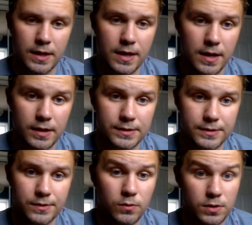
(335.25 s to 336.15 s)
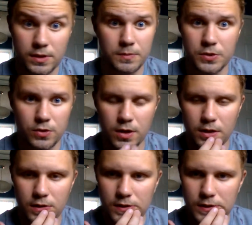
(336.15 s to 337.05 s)
as the ones I've been
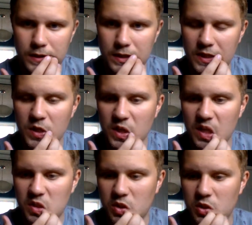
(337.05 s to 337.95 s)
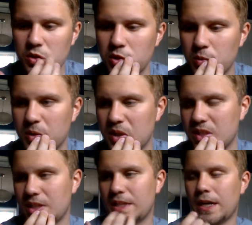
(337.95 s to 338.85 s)
trying on the internet, on YouTube and things
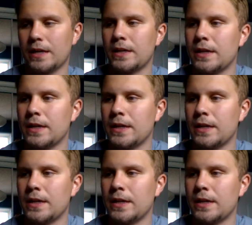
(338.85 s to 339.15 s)
like that.